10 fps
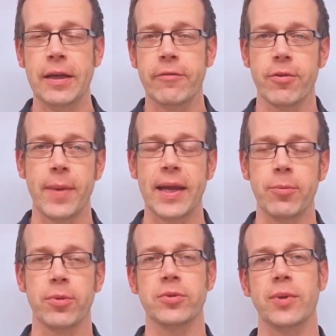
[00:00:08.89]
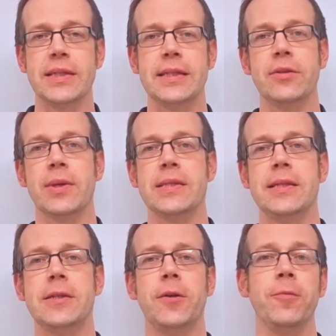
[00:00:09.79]
from April
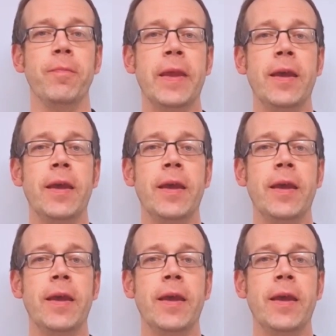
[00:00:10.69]
2022.